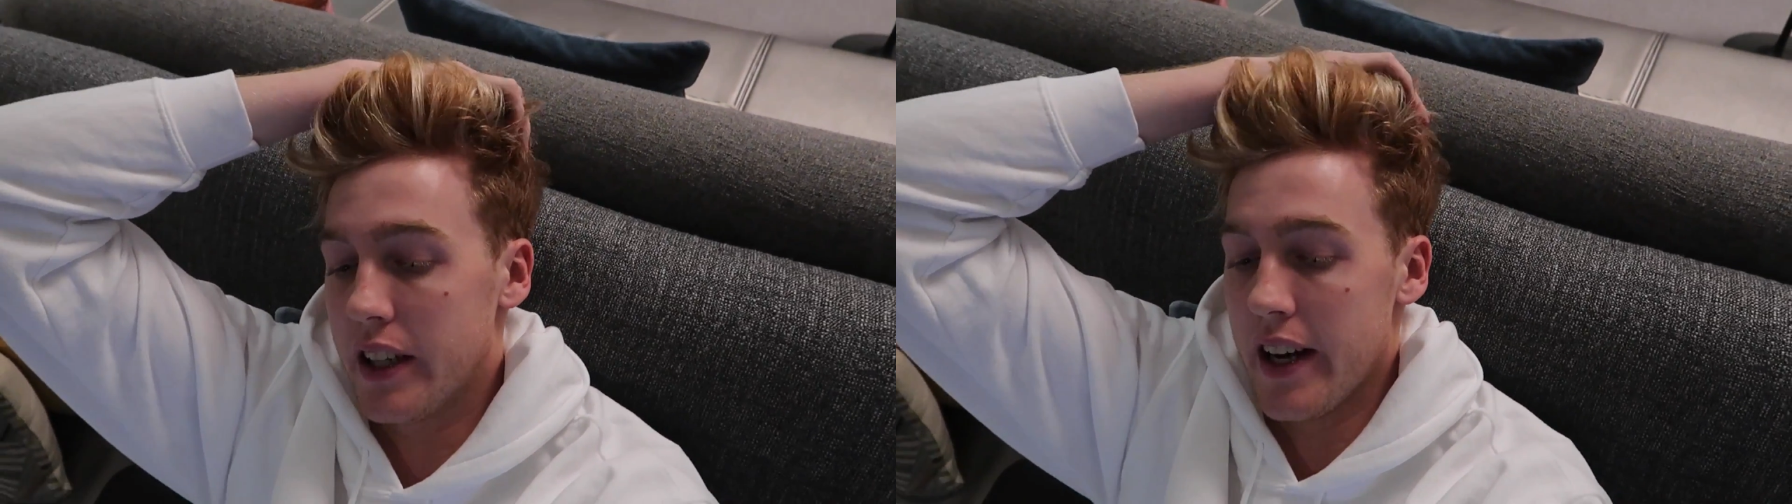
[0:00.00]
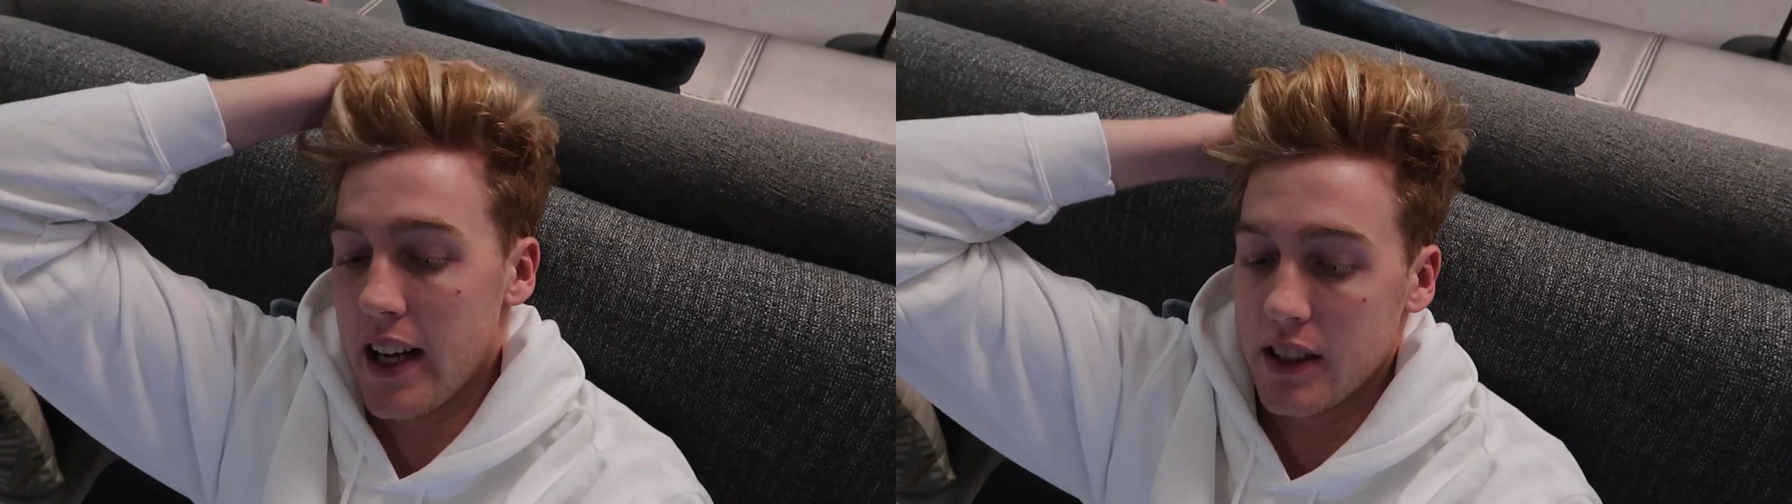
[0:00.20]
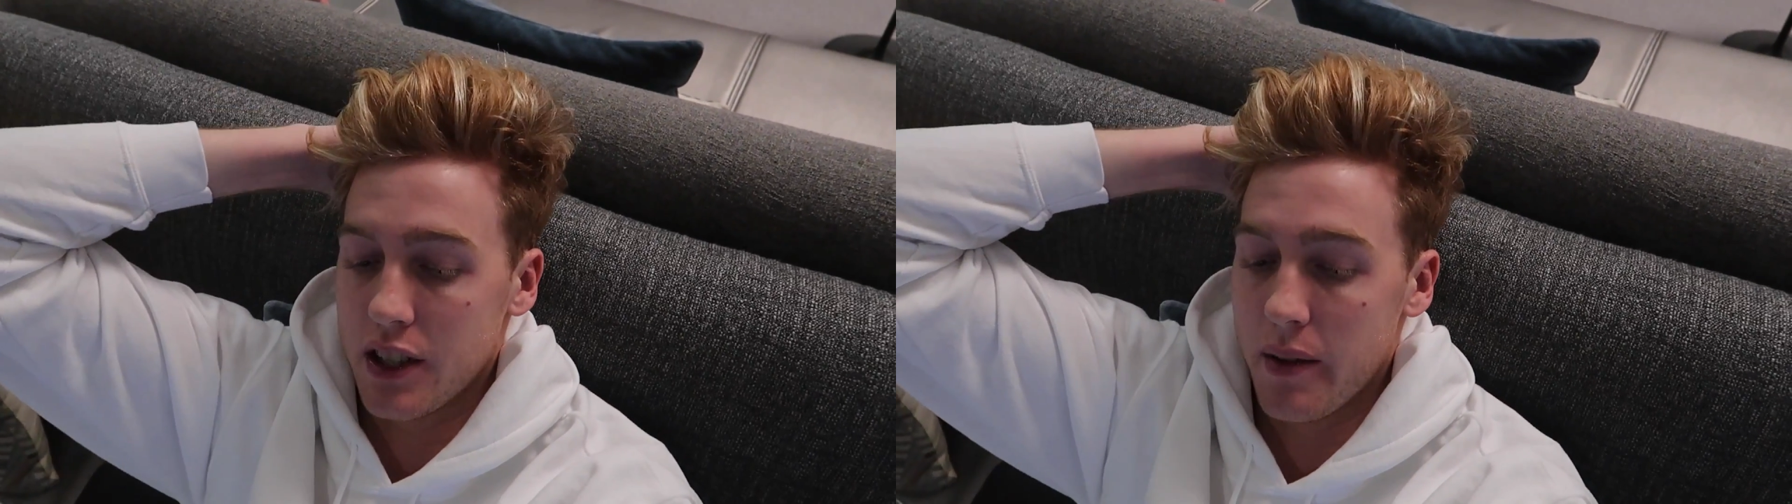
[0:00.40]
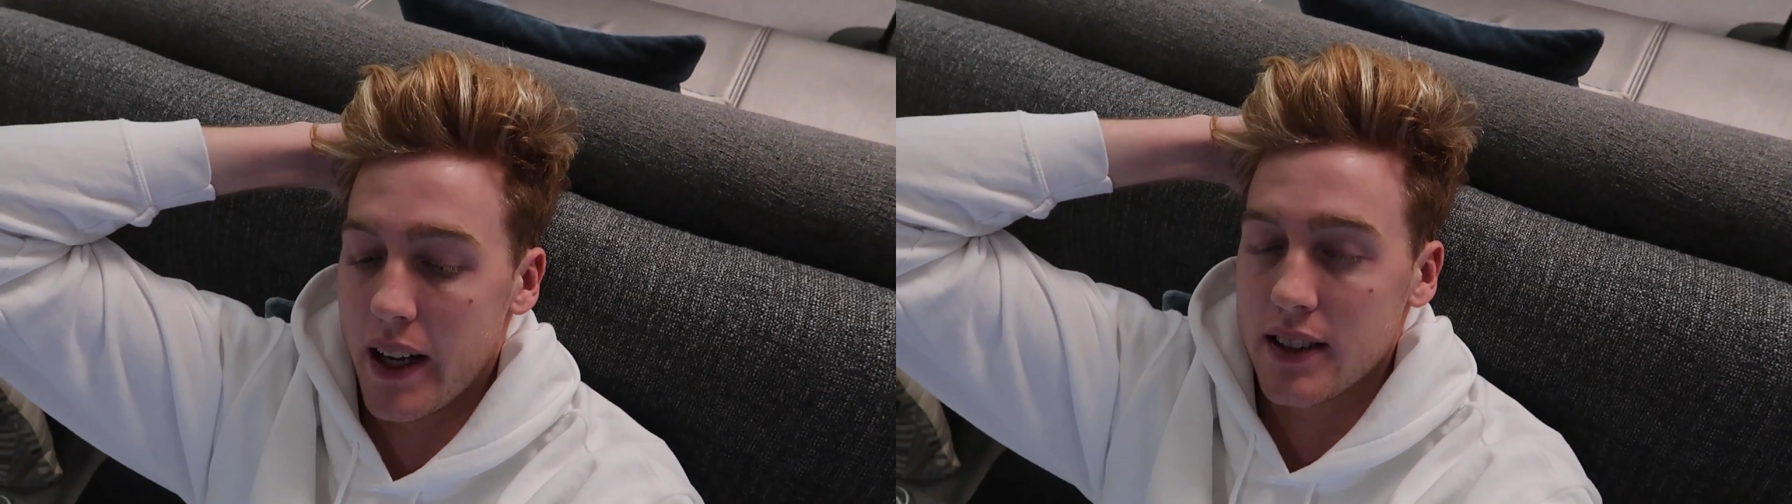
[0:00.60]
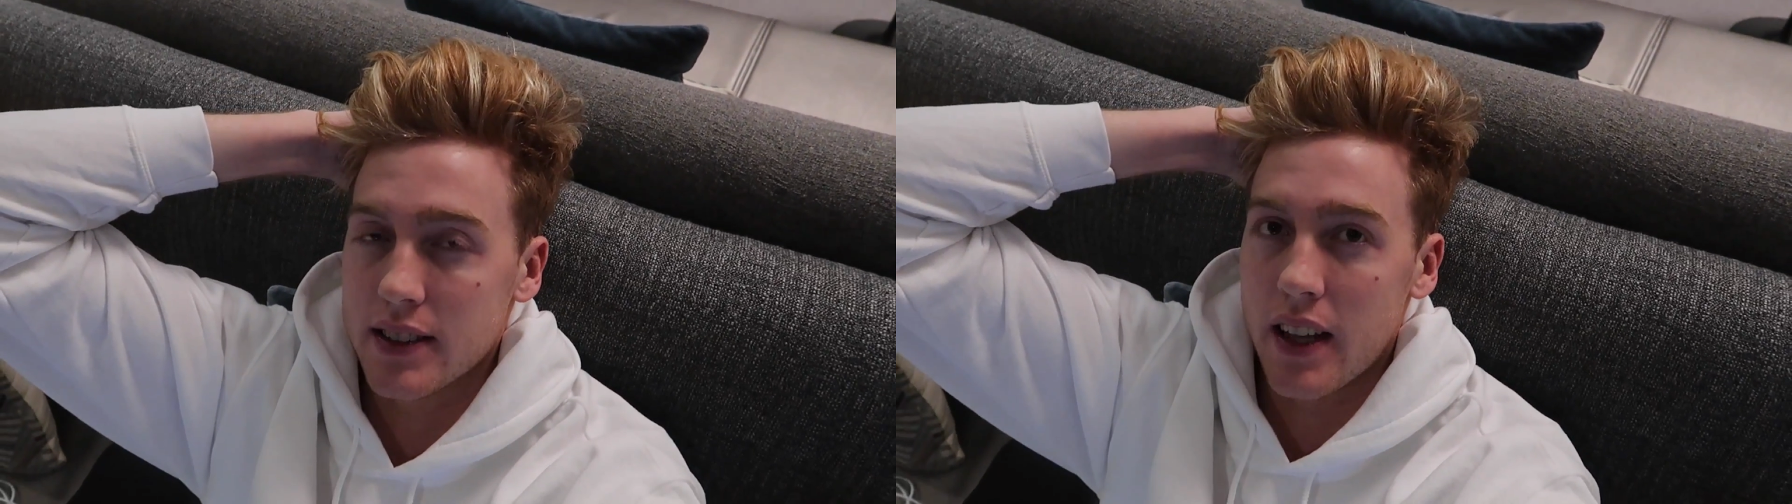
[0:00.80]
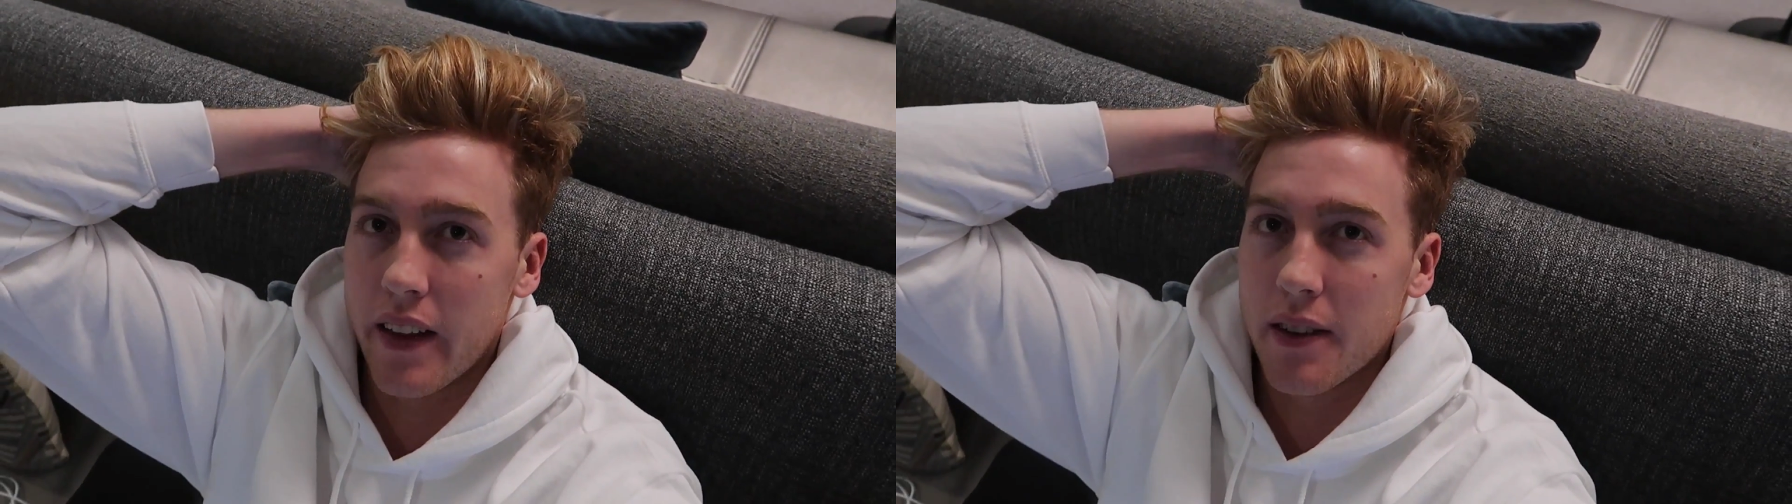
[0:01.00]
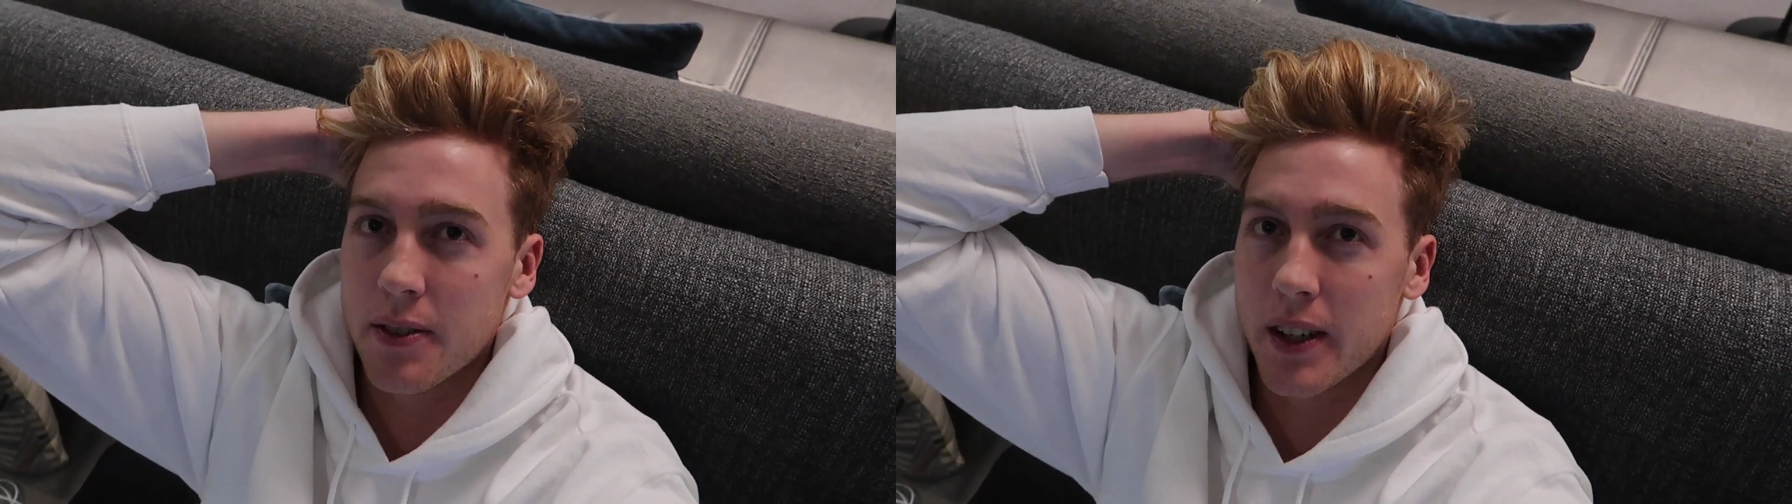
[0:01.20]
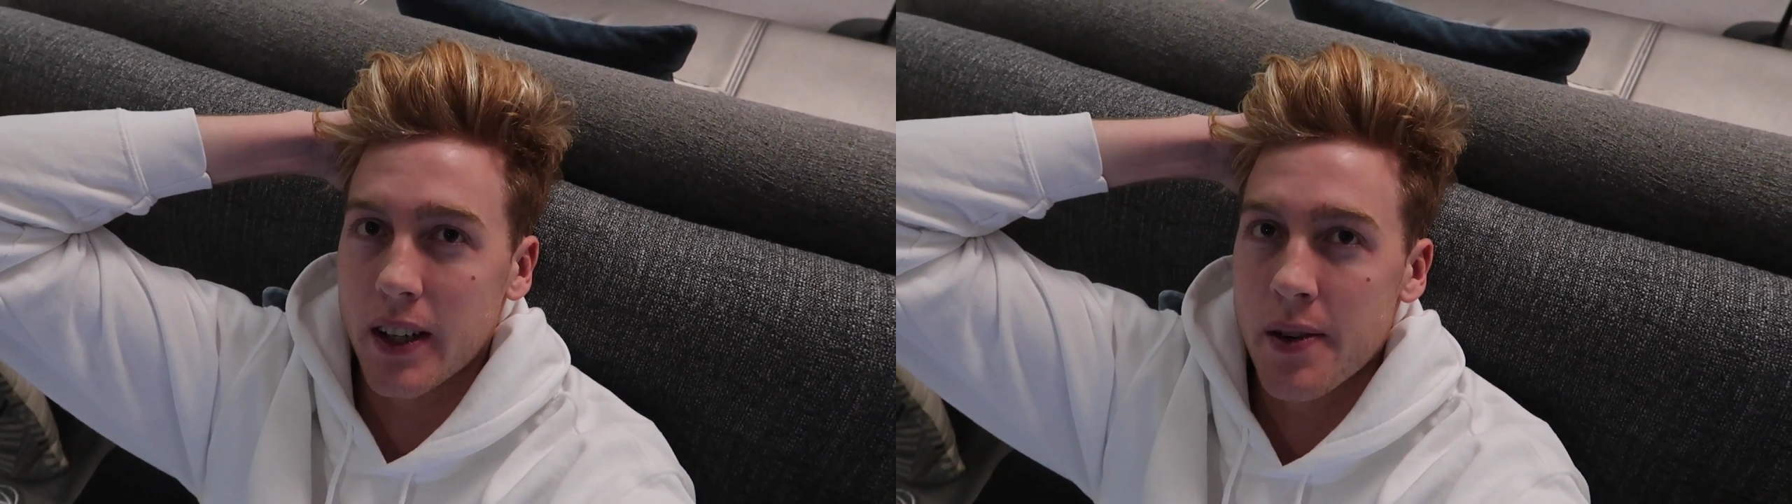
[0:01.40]
connect to go back to South
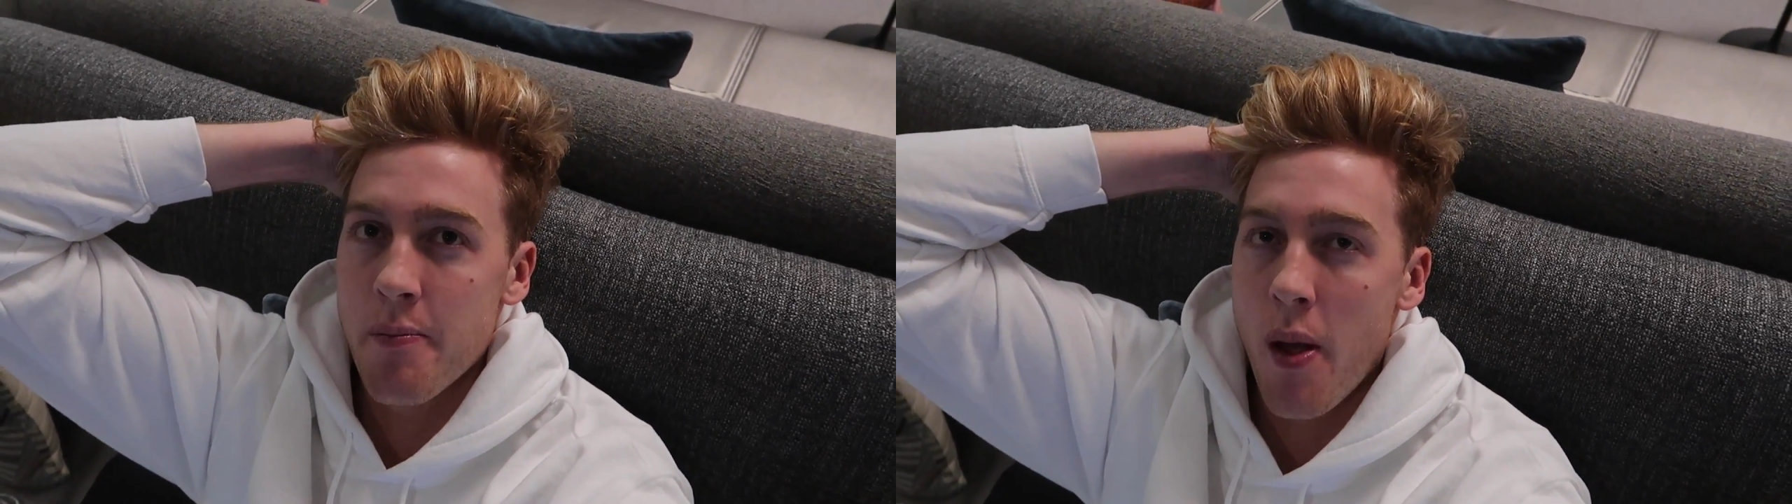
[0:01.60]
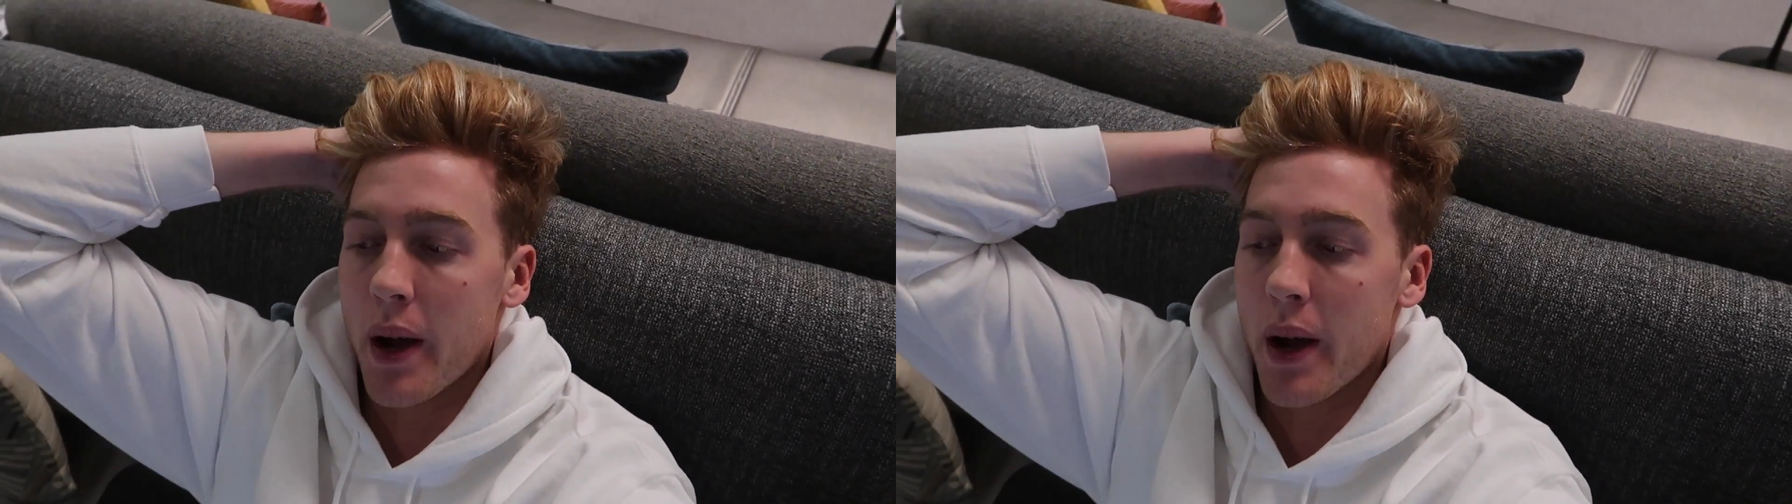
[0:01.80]
Africa.